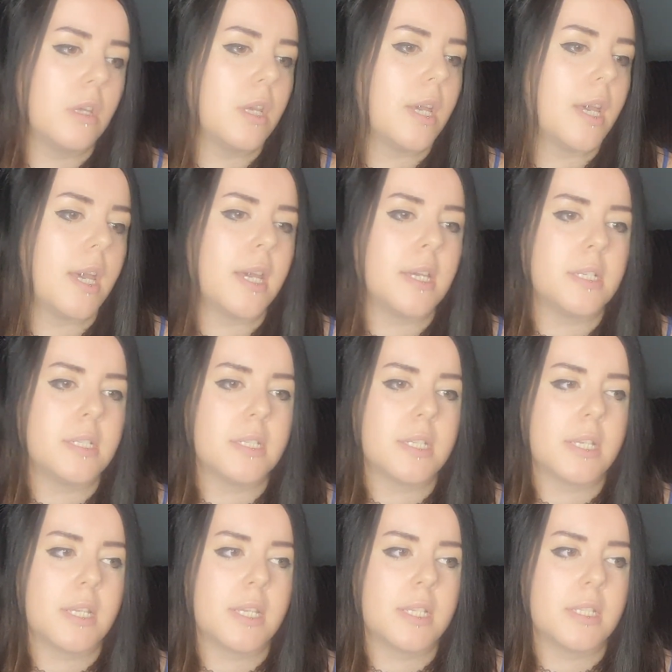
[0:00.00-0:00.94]
and
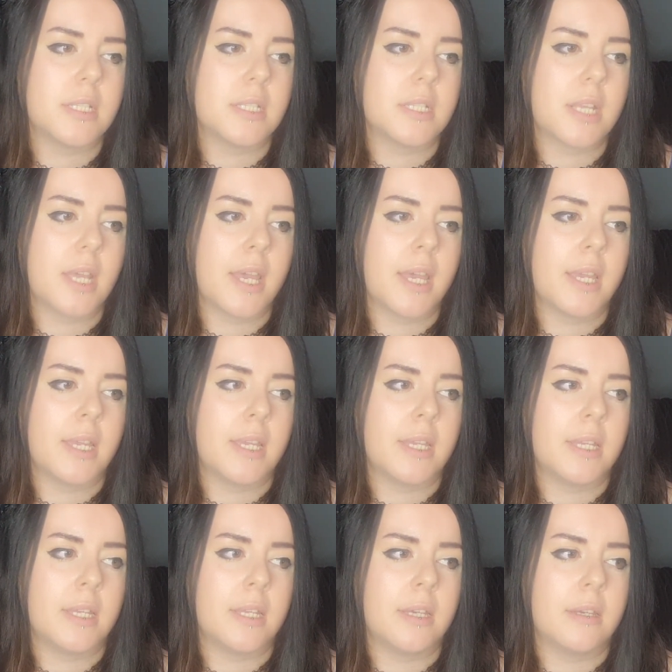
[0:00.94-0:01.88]
it's
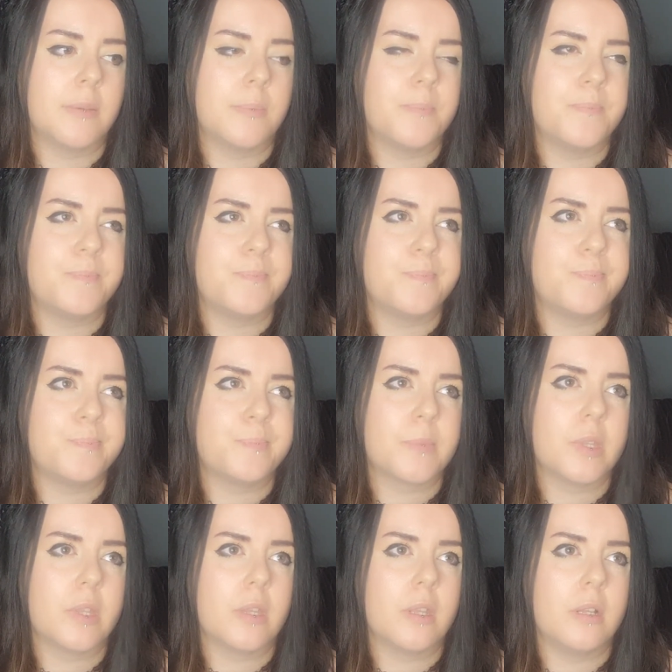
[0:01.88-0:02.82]
a
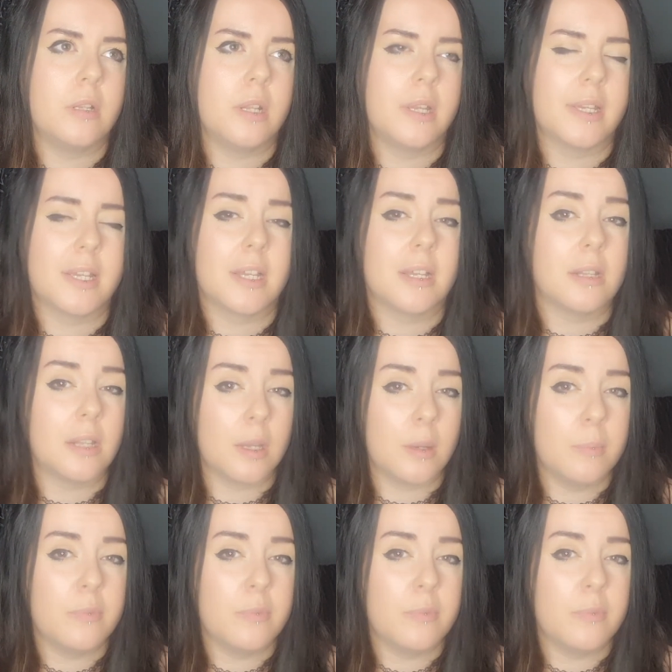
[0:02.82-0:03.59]
like club